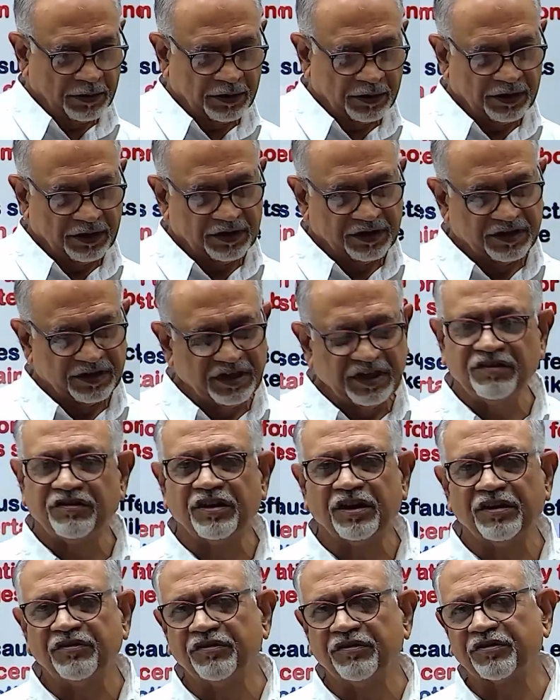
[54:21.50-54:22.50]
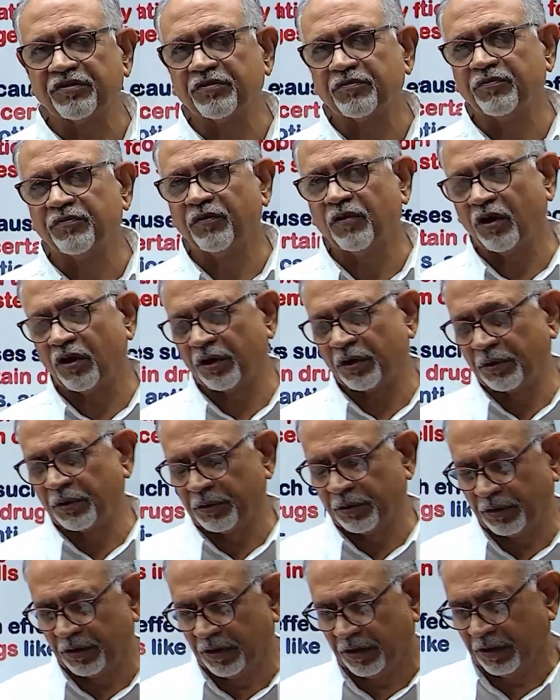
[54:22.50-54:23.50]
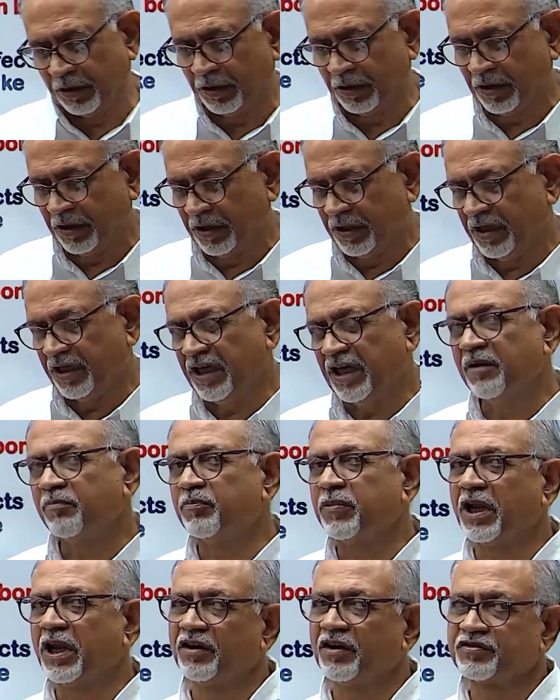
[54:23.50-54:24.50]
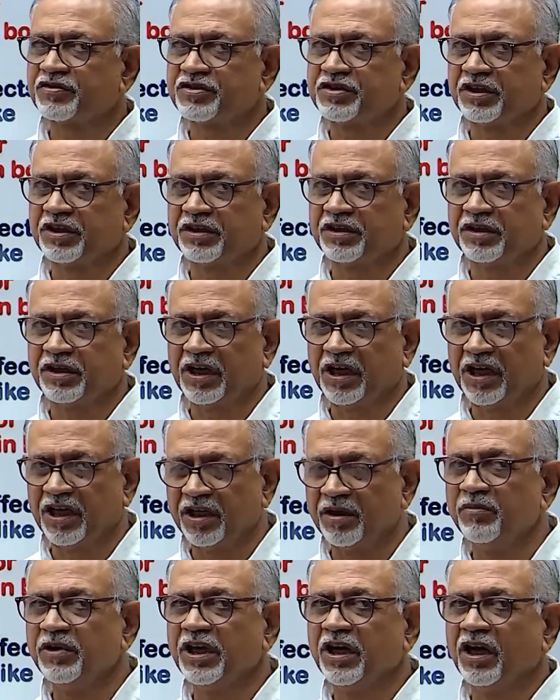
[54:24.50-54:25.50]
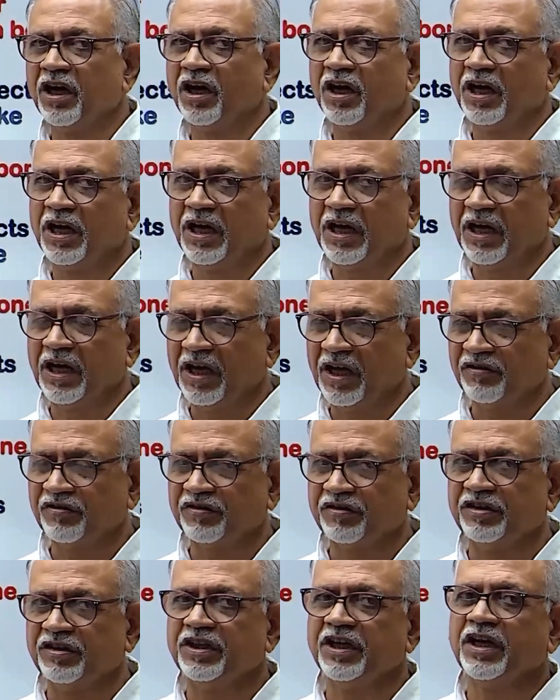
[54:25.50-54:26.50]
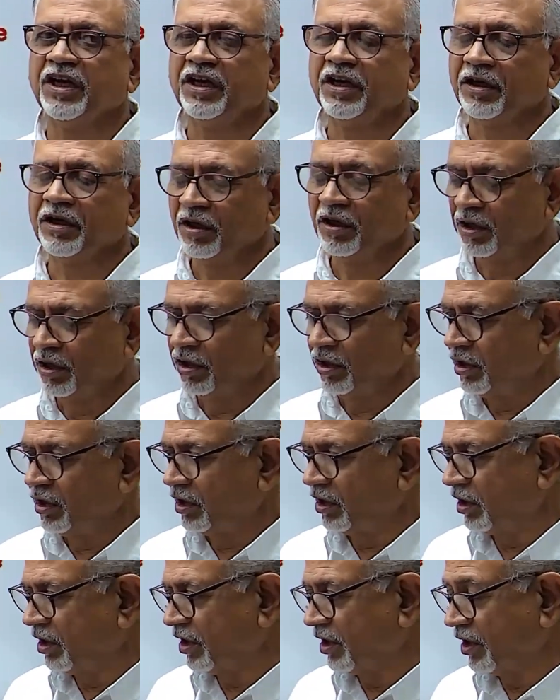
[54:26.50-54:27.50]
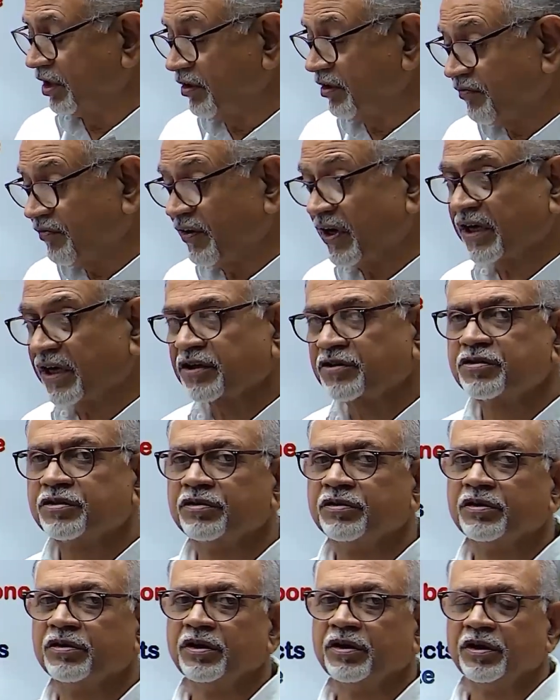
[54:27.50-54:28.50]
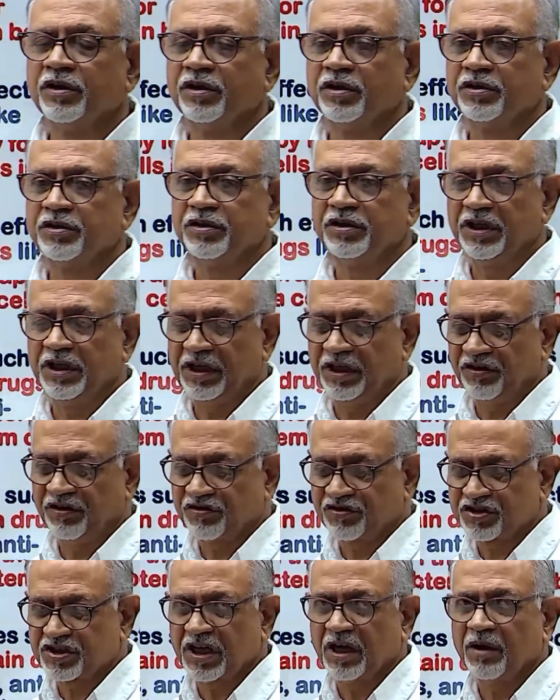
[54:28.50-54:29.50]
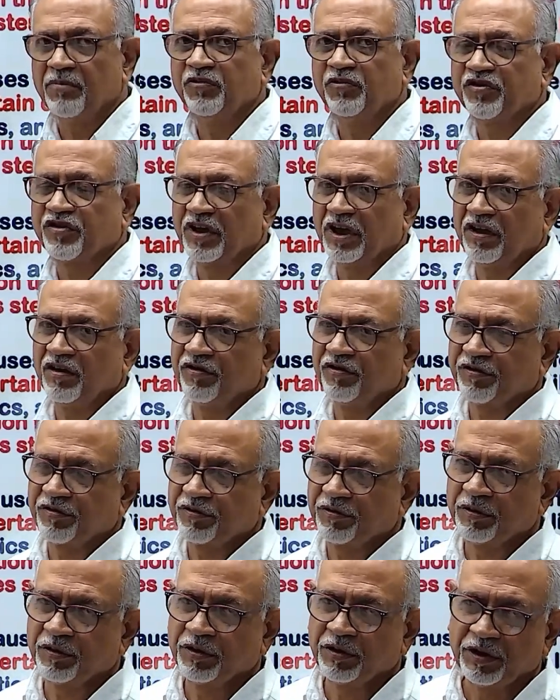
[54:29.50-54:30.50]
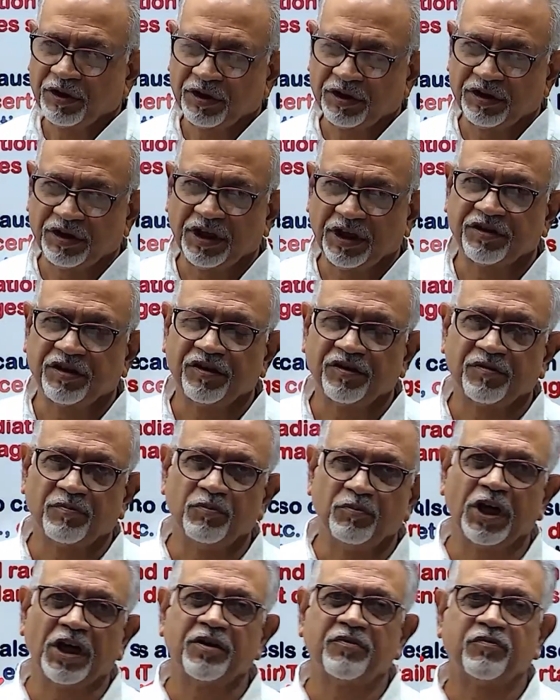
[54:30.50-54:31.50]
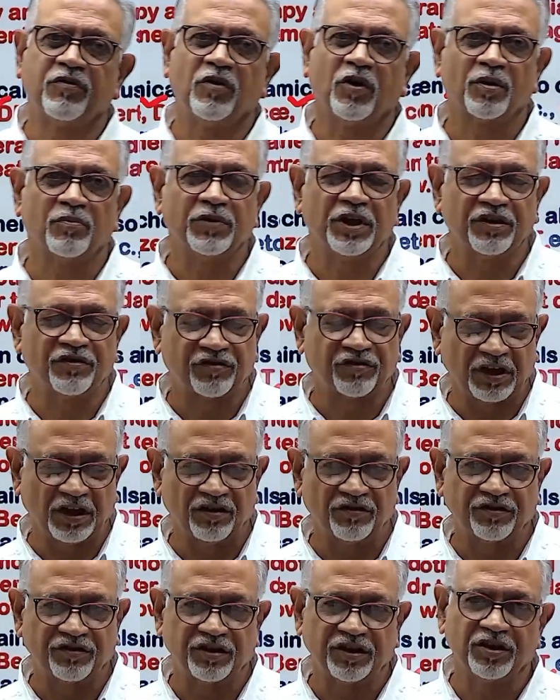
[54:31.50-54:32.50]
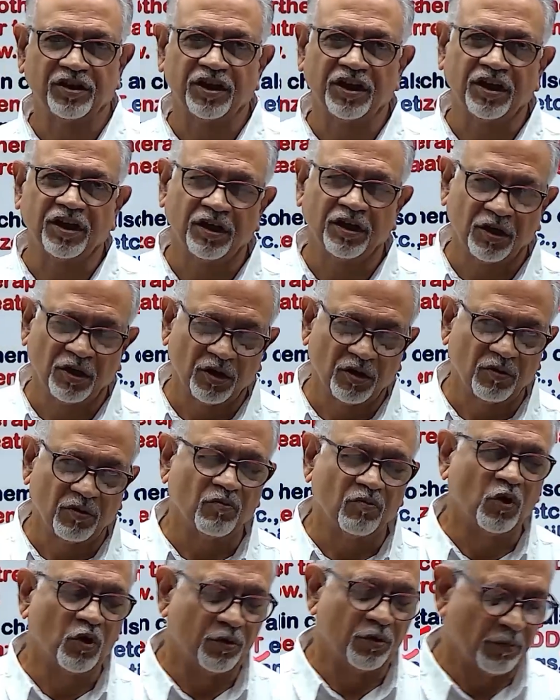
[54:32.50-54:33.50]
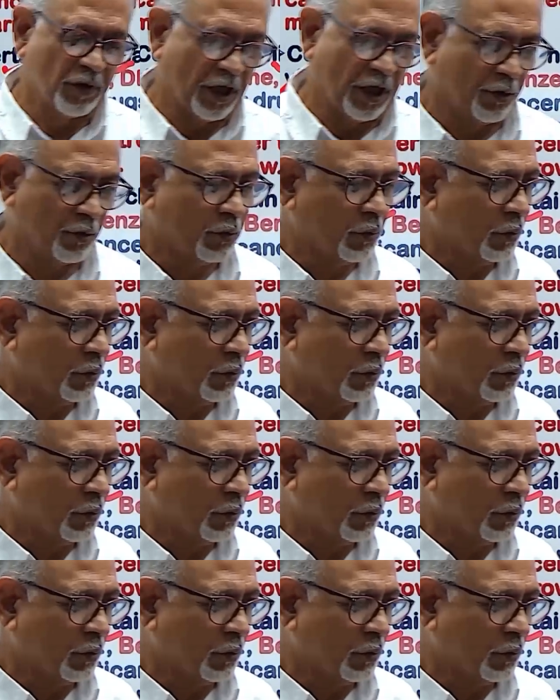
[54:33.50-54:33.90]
reasons for aplastic anemia, as they affect the stem cells, that is blood forming cells in the bone marrow.